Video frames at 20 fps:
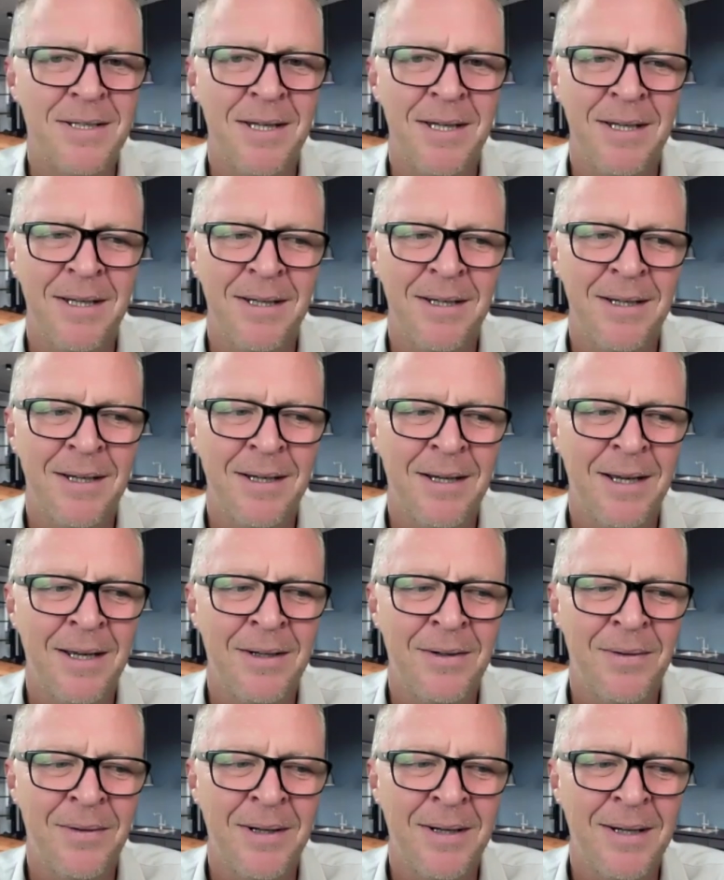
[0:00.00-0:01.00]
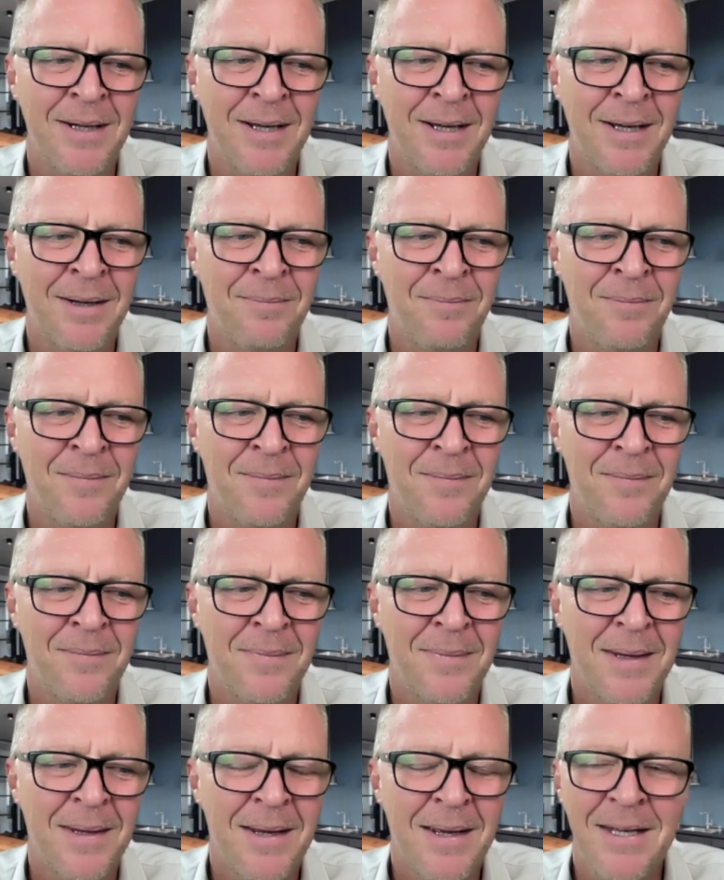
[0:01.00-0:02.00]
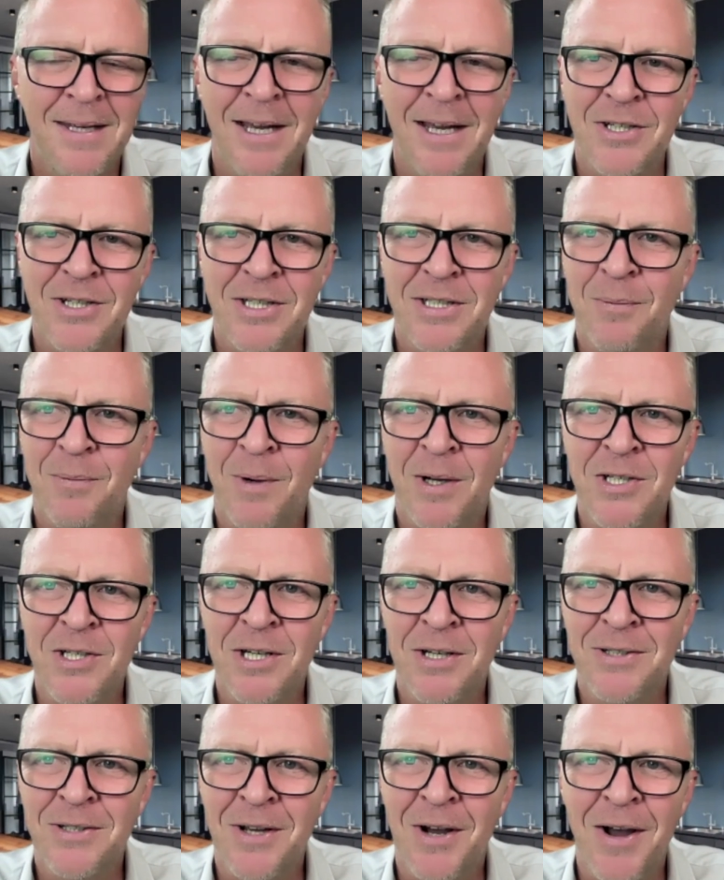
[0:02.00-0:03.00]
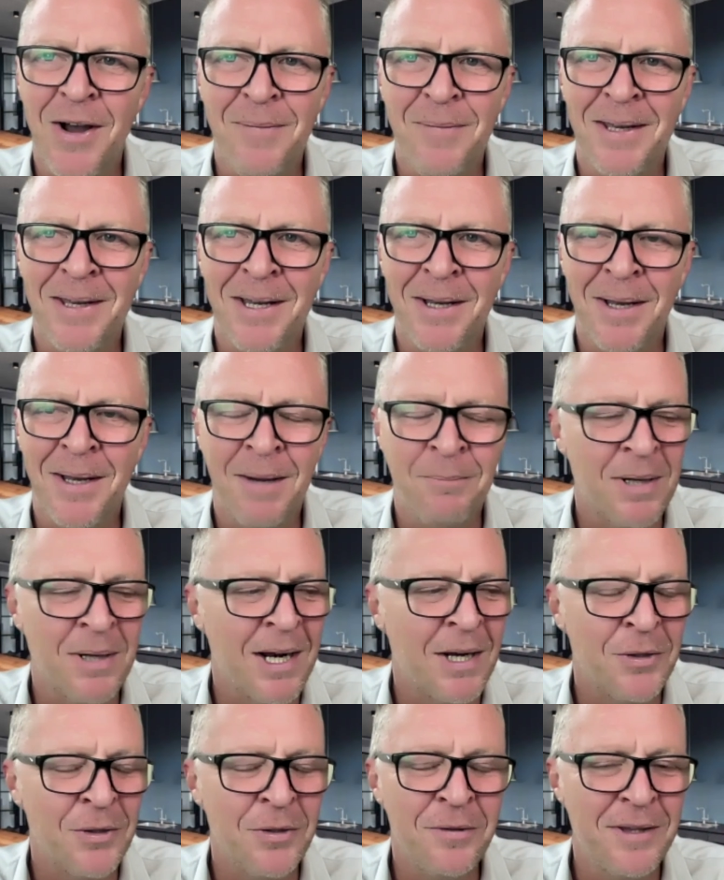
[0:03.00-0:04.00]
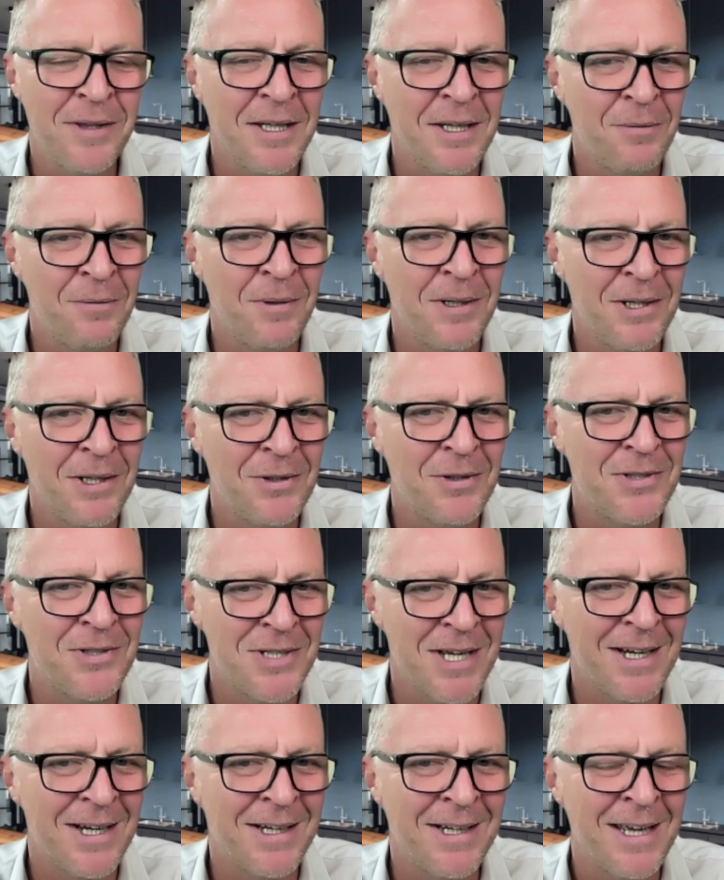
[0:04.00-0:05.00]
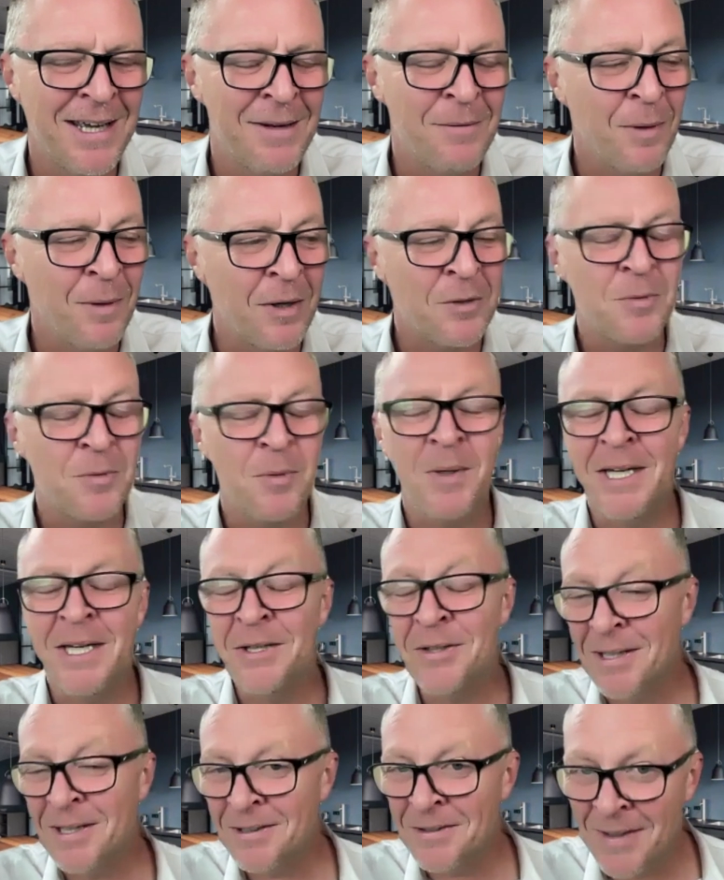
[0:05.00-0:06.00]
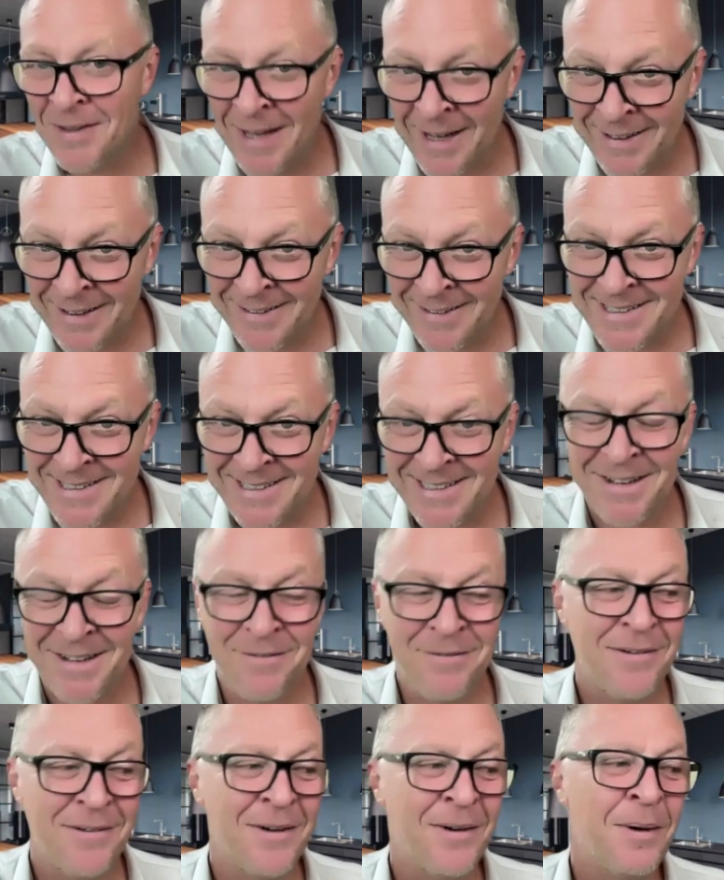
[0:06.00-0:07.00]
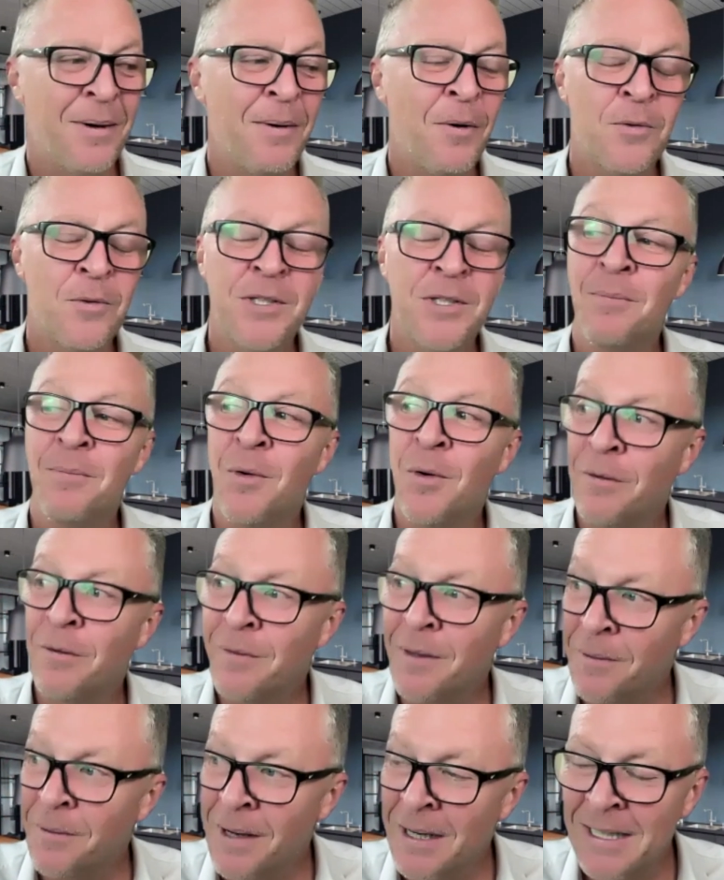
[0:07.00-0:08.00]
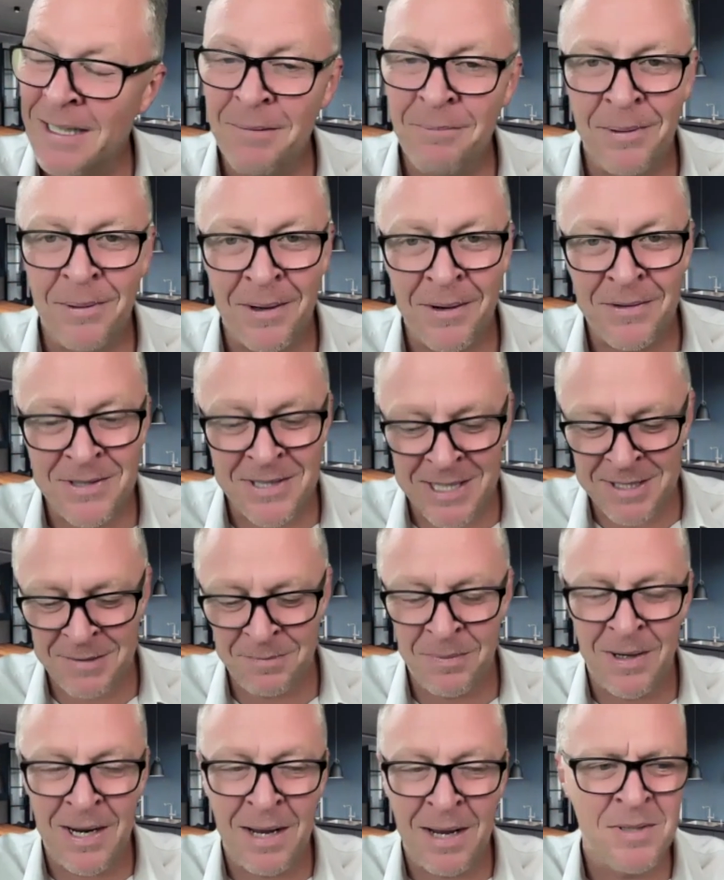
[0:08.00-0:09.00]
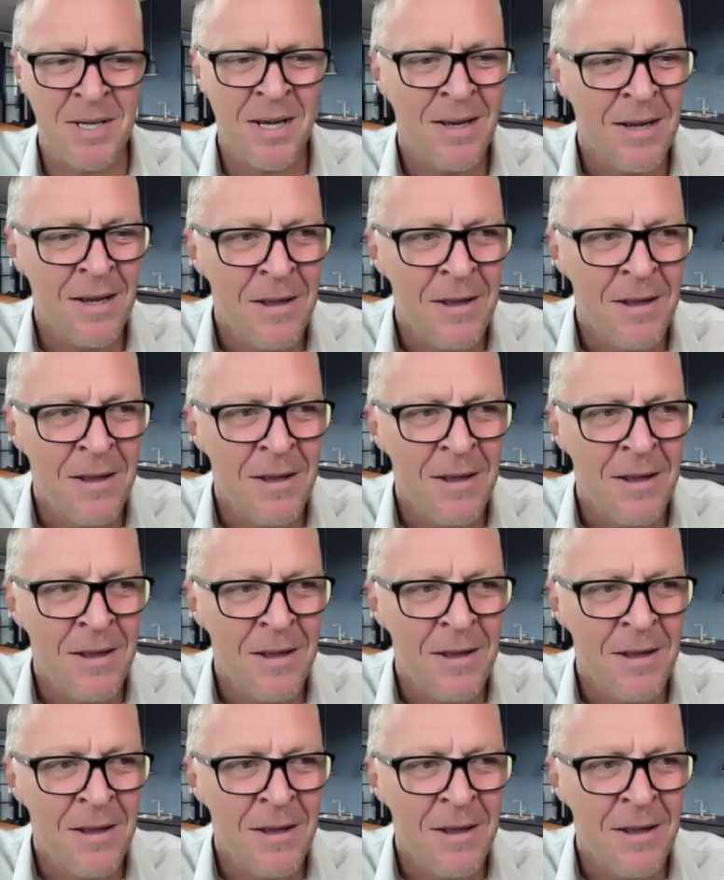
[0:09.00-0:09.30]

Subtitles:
there, Adrian. Yeah, just watching time here, but I do think we need to chat again because we need to get to the AI stuff, also more of the writing process, perhaps.